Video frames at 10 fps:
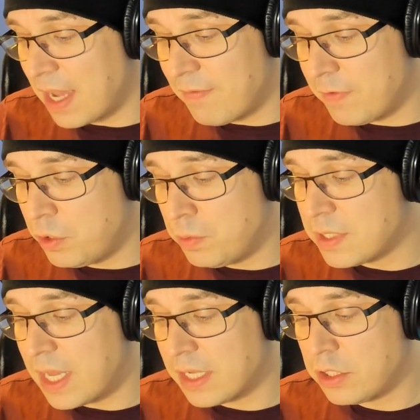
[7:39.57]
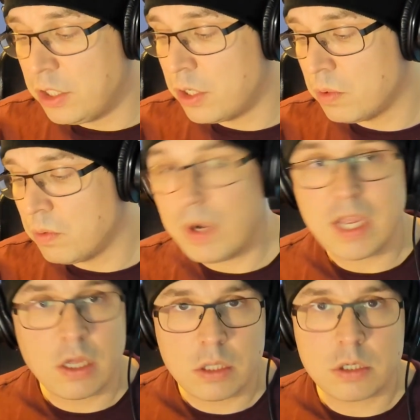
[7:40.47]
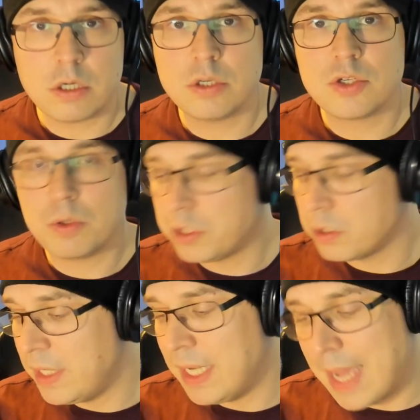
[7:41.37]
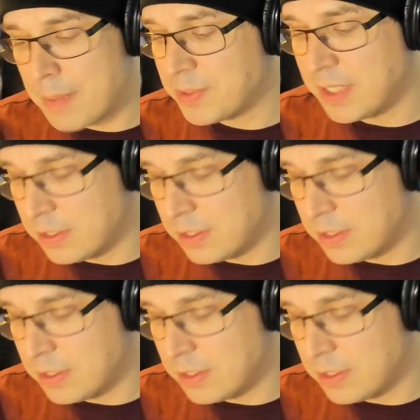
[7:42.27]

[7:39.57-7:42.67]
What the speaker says: I've used like, you know, regular social media apps,